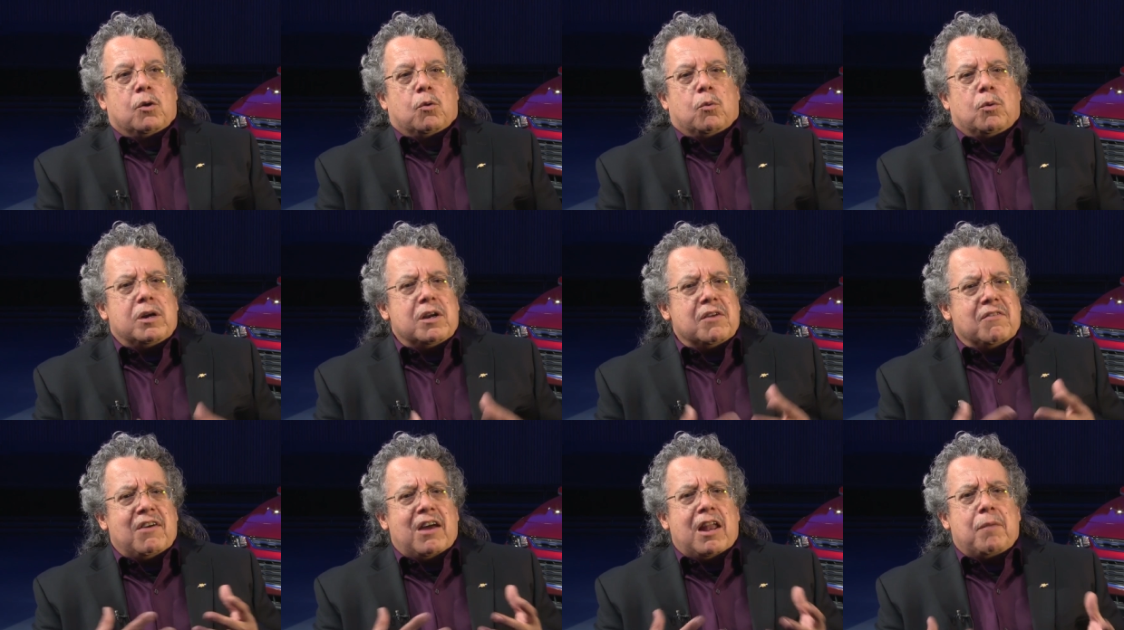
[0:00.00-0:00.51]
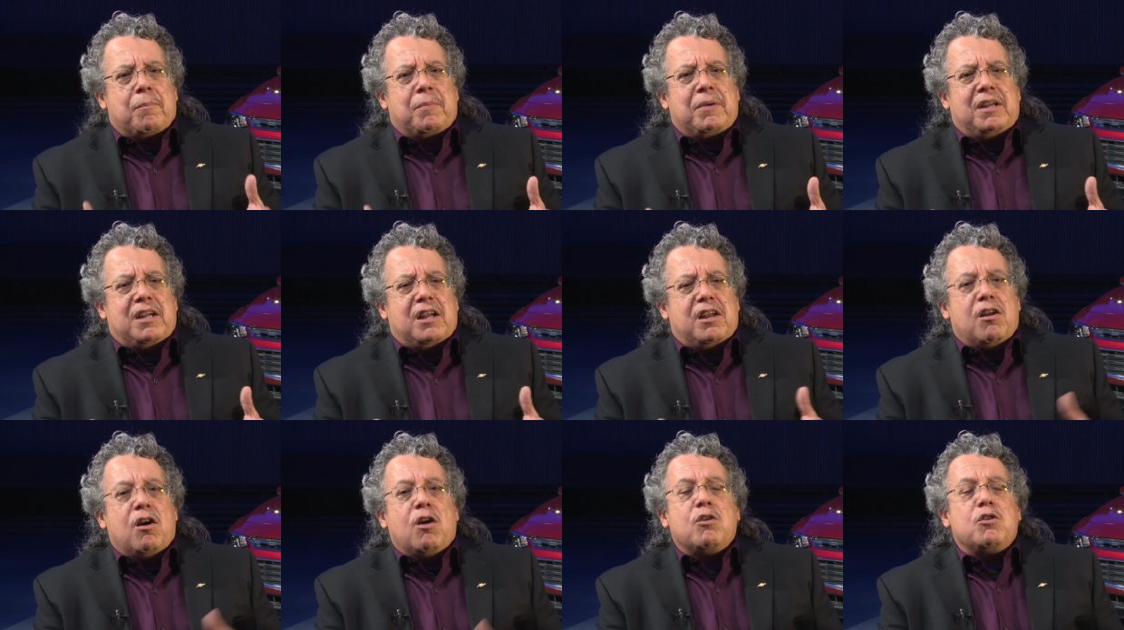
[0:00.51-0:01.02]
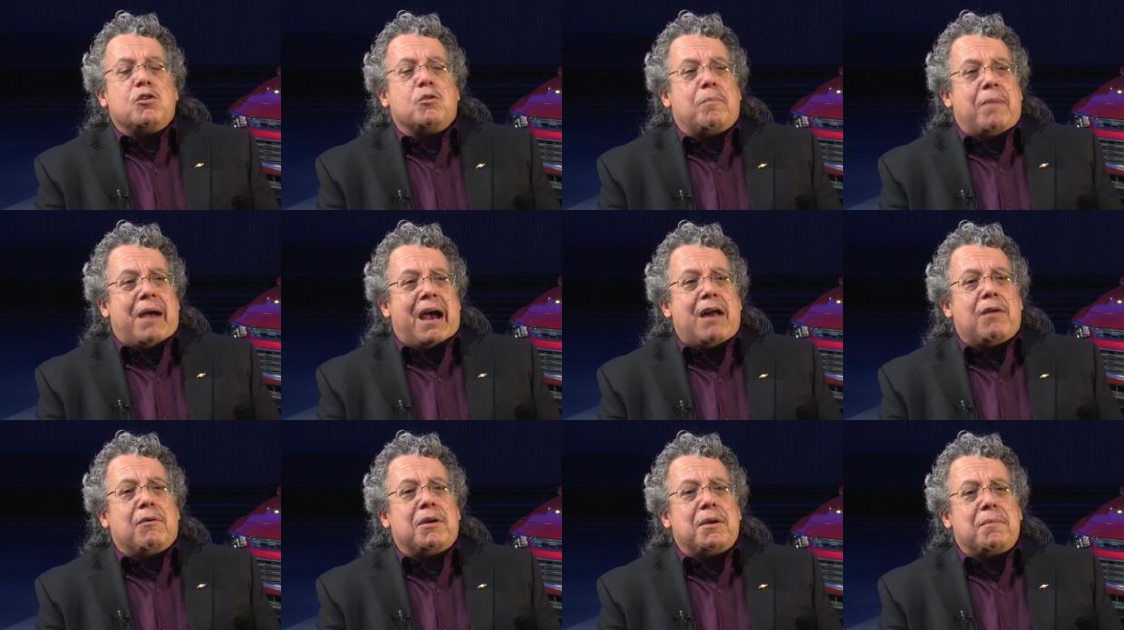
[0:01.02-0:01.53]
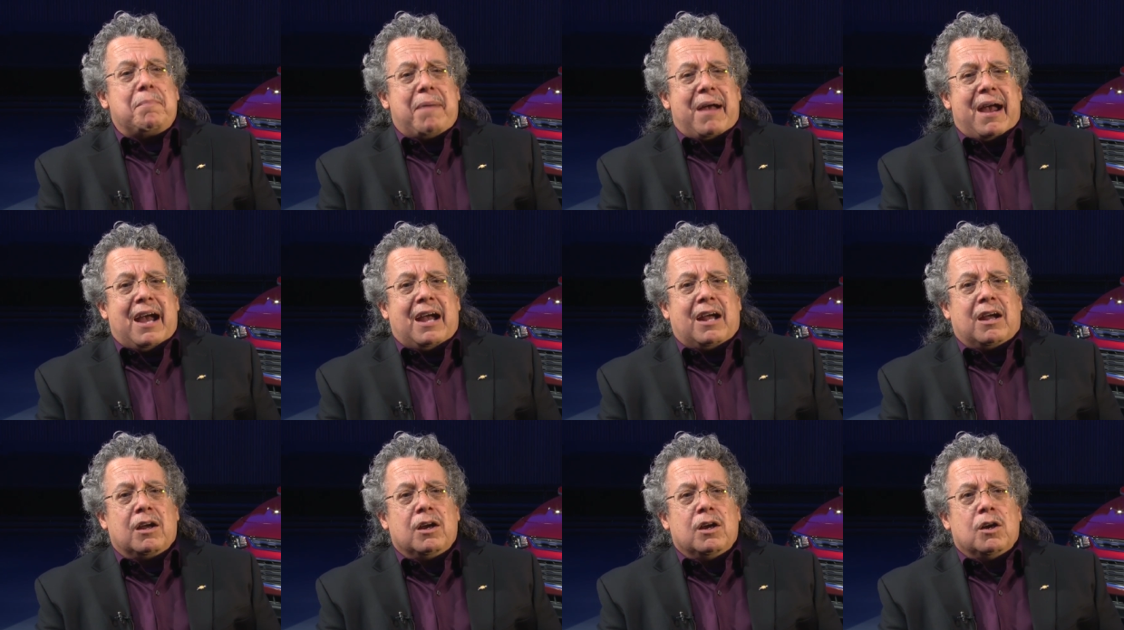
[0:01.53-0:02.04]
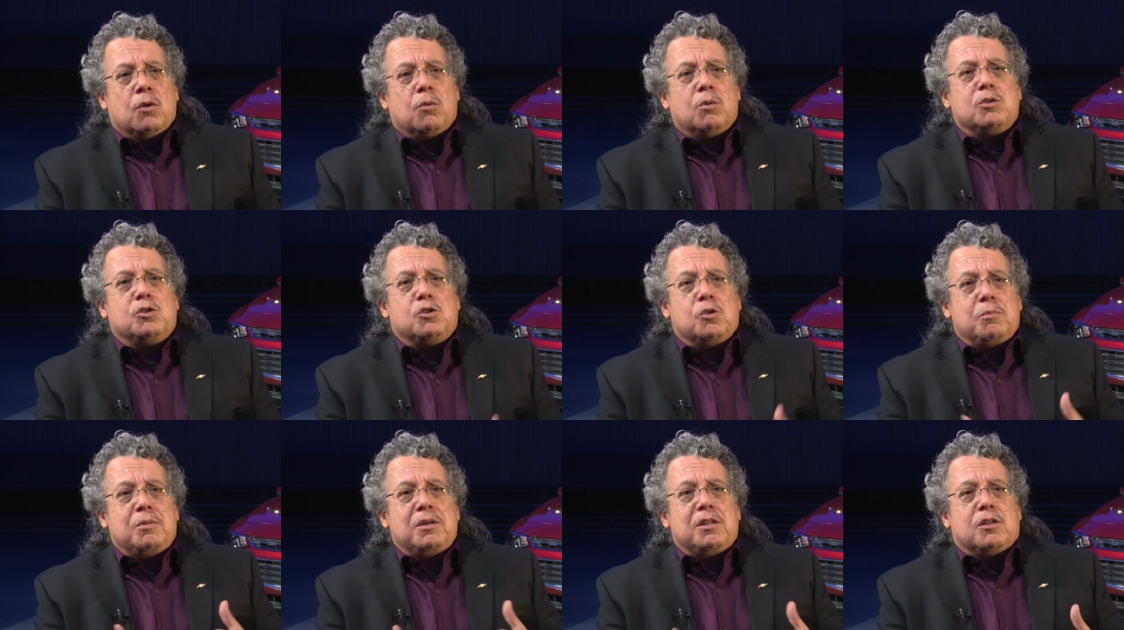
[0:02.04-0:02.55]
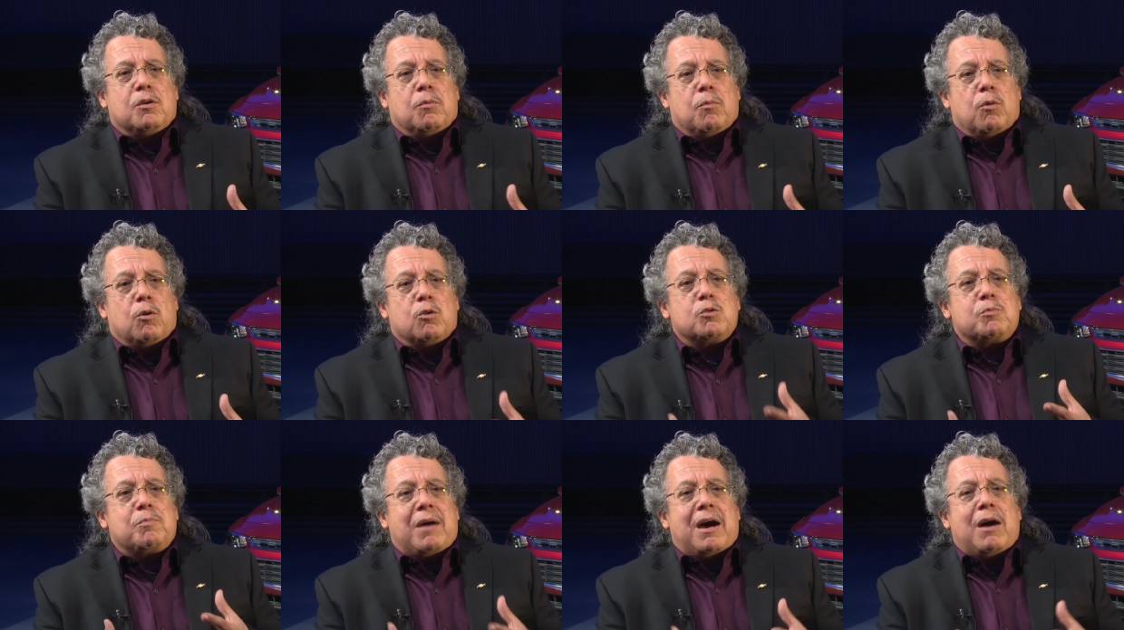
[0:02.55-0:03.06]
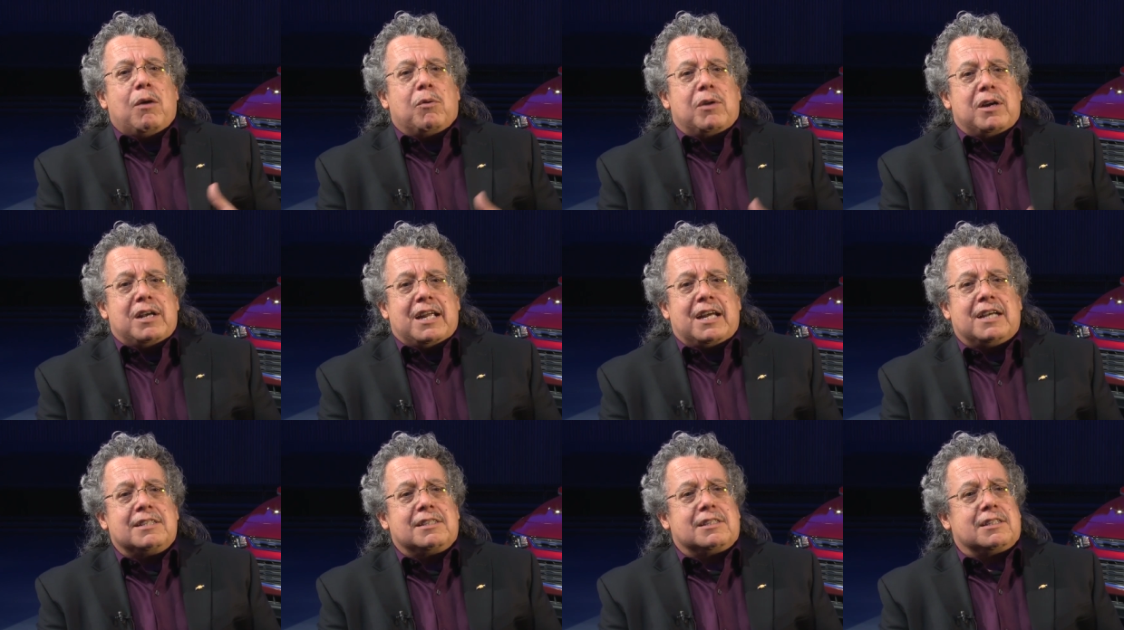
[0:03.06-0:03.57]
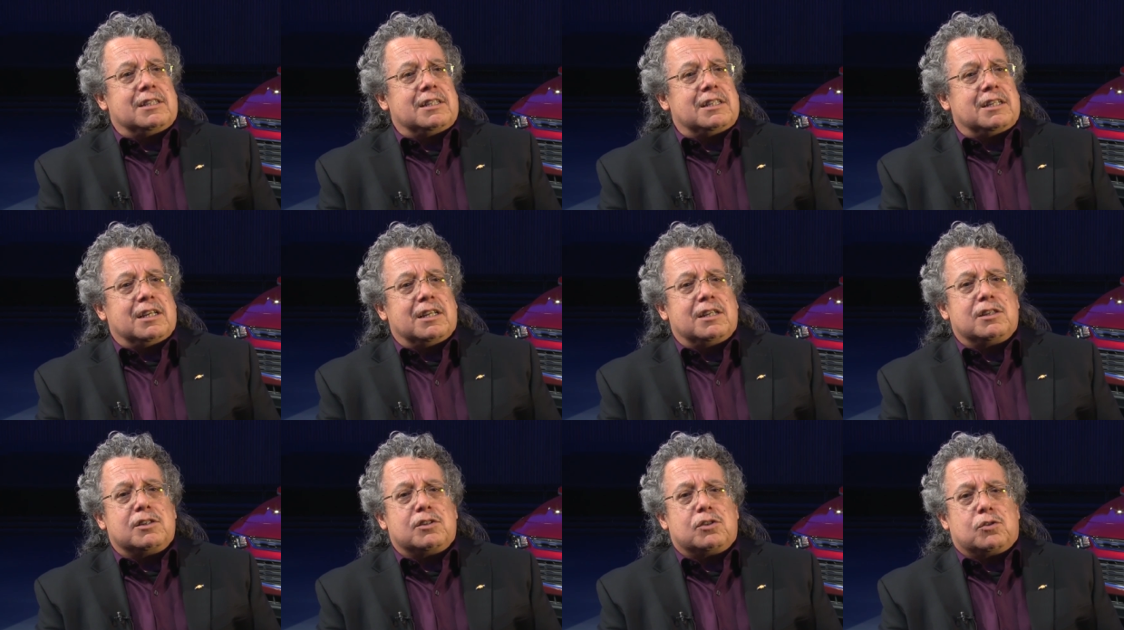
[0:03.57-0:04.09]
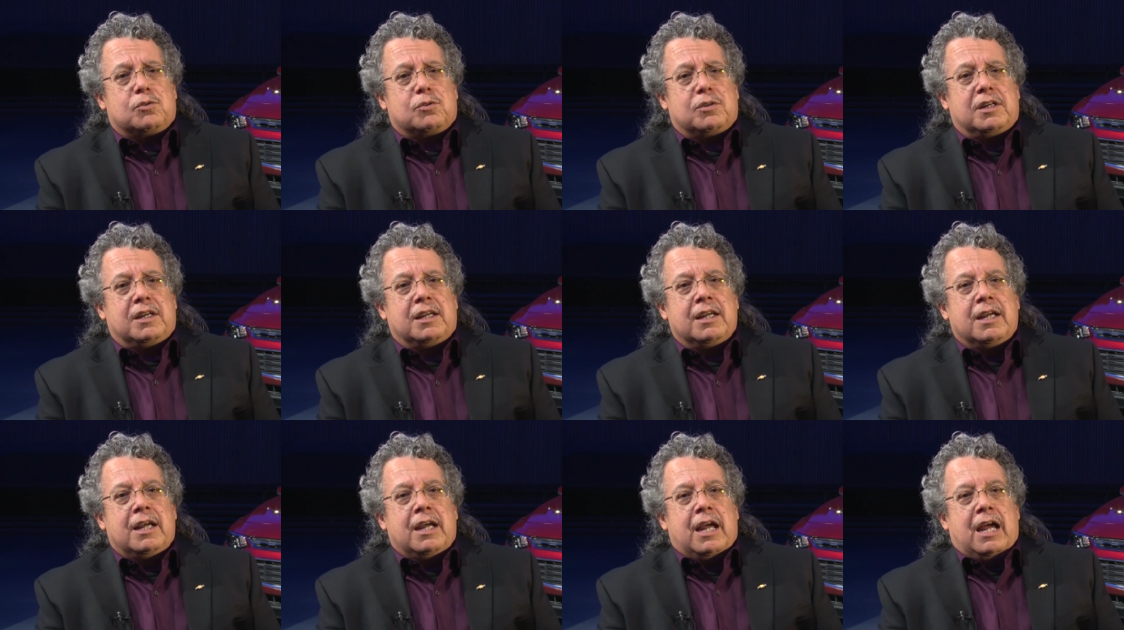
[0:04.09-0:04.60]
We're developing an all-new battery pack, which would be the most power dense in the industry,